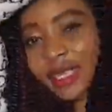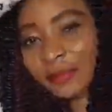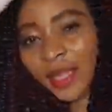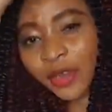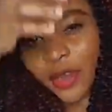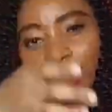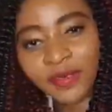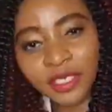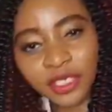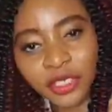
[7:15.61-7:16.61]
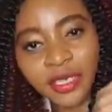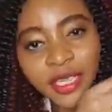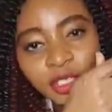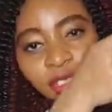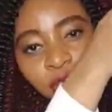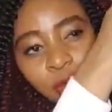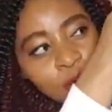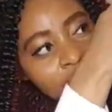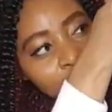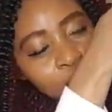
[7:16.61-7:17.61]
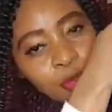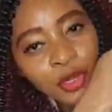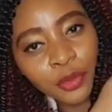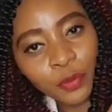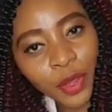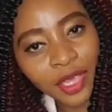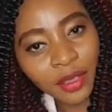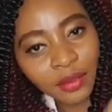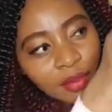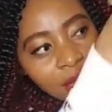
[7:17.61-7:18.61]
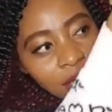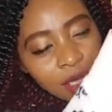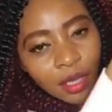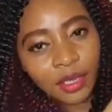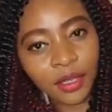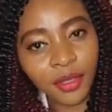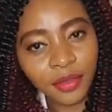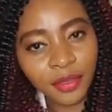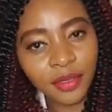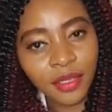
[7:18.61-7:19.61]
Like, my curves are just gonna like show like pretty well, like, you know.